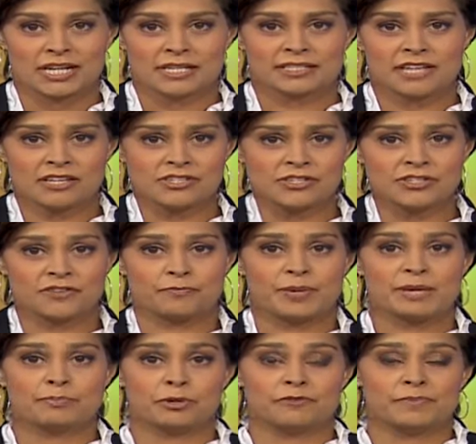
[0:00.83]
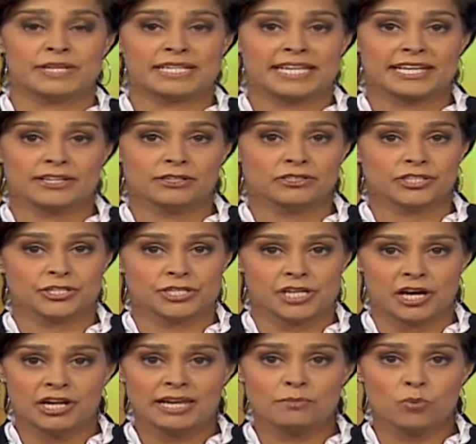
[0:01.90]
Dozens of people have been killed in an
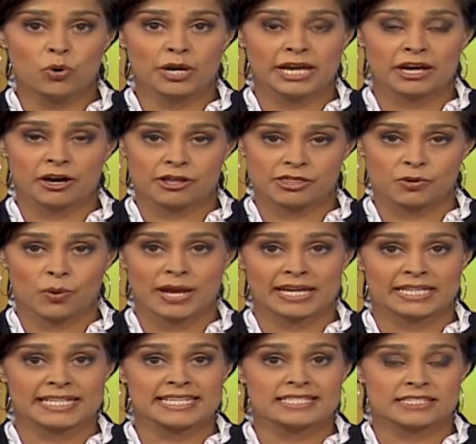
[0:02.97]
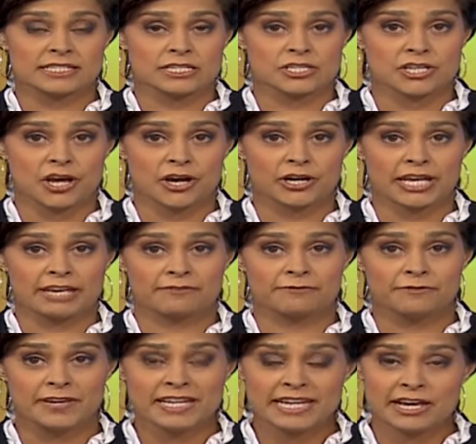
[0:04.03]
early morning earthquake in eastern Turkey.
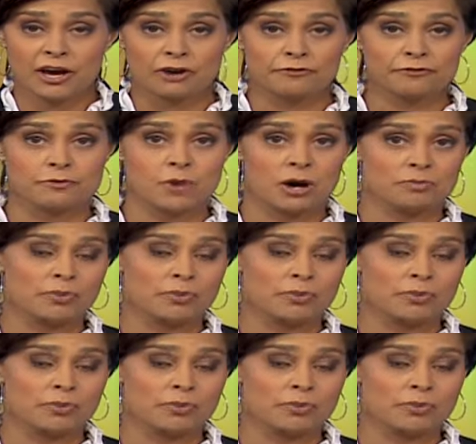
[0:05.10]
Video from our